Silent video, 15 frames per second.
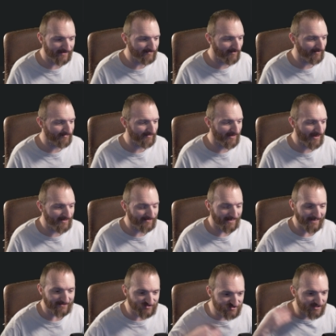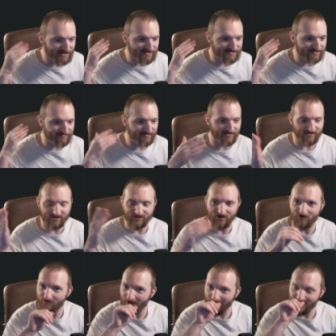like that. It just, you
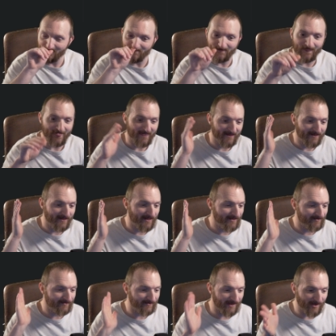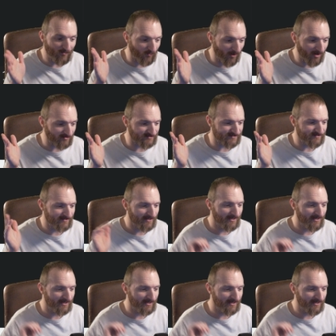know, it it works.